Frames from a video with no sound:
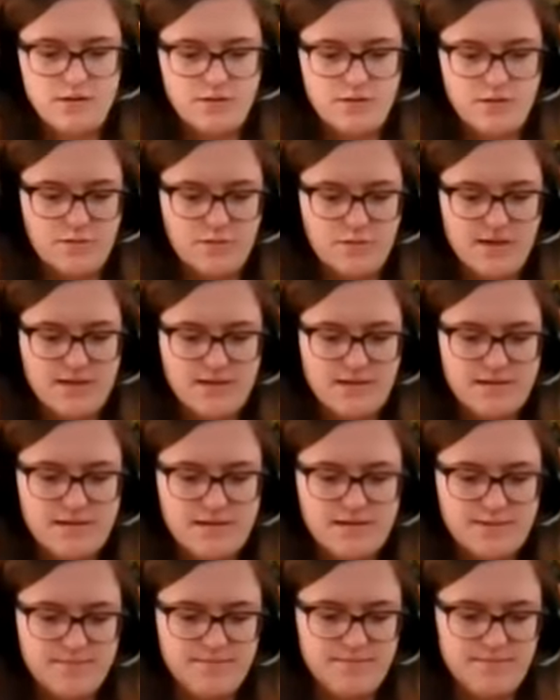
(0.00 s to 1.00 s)
All
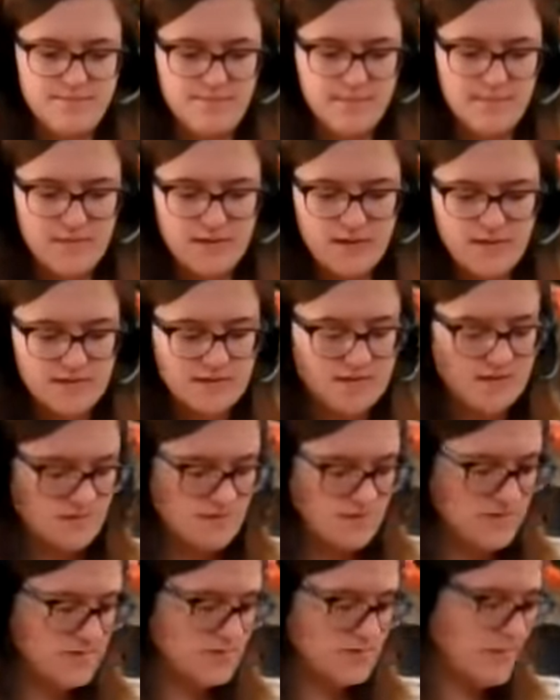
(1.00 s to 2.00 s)
right, so
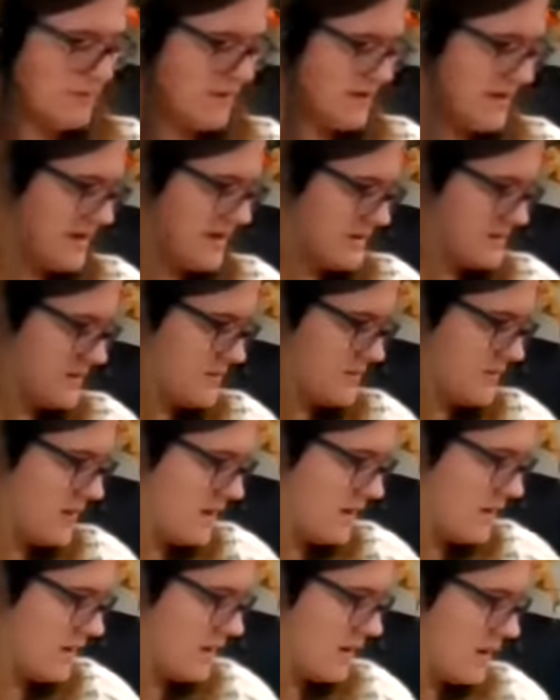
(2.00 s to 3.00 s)
here's my baking
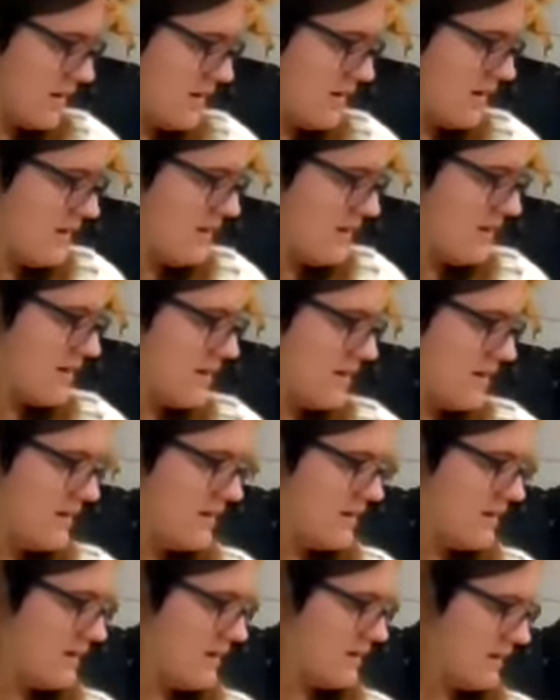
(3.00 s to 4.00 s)
soda.
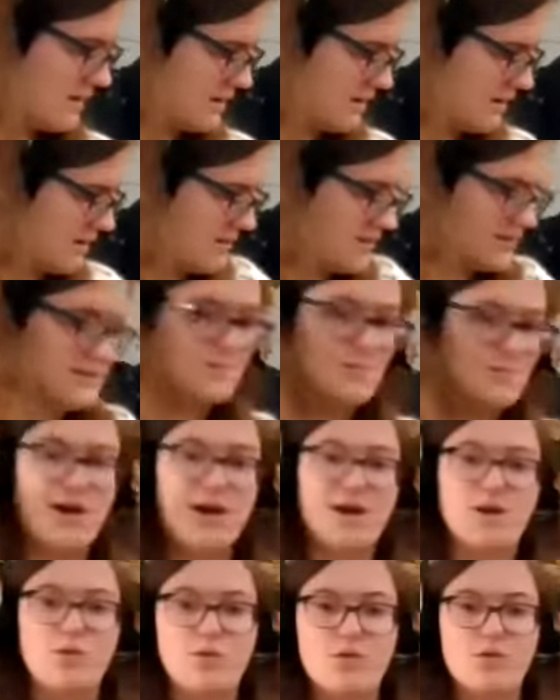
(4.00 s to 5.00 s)
Here is
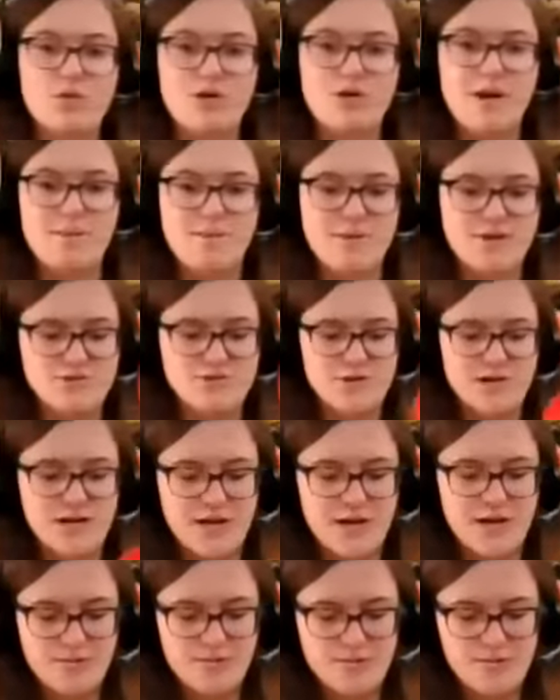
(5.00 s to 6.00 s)
my 1/4 cup measuring
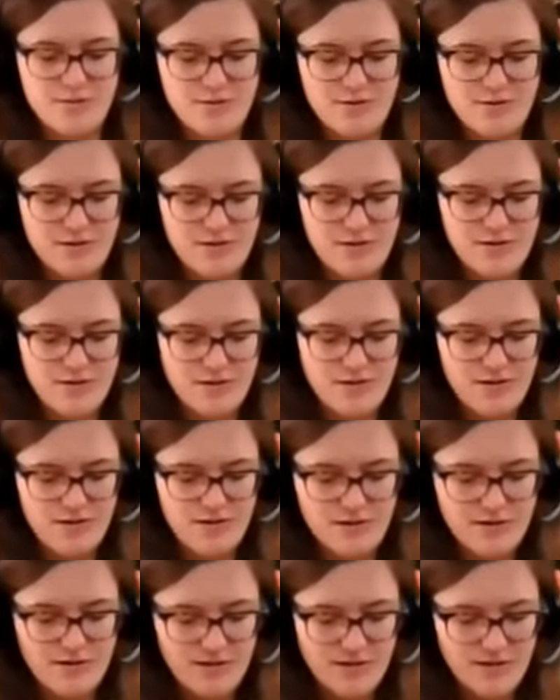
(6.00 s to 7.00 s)
cup.
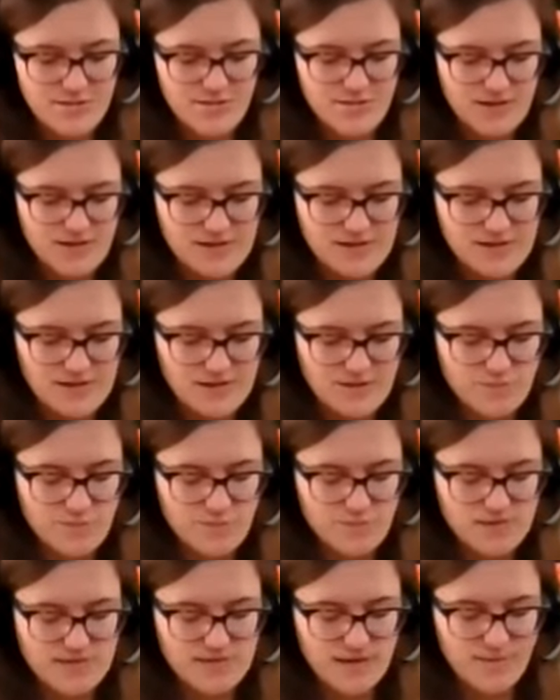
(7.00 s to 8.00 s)
I'm gonna
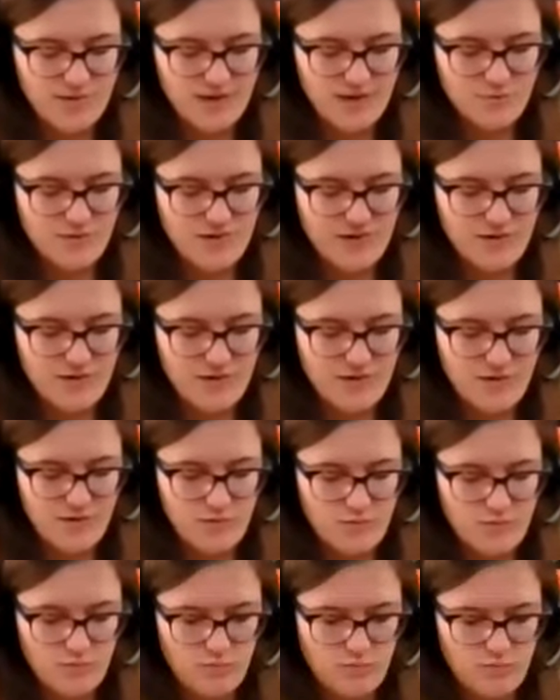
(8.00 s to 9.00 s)
scoop some out here.
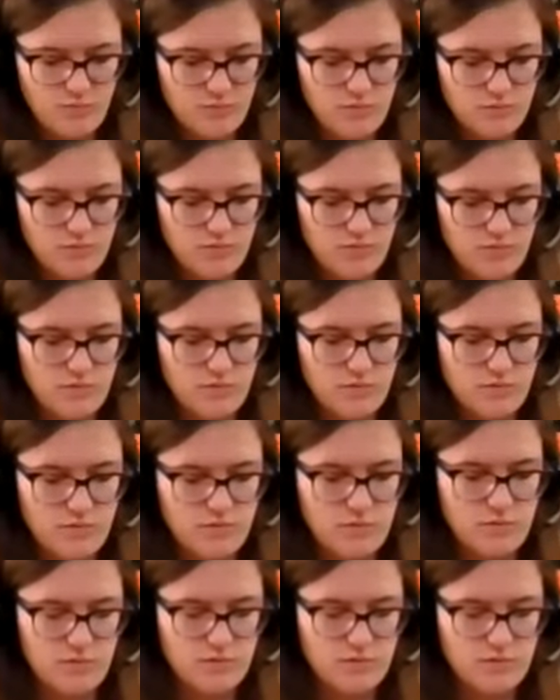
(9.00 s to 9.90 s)
Whew.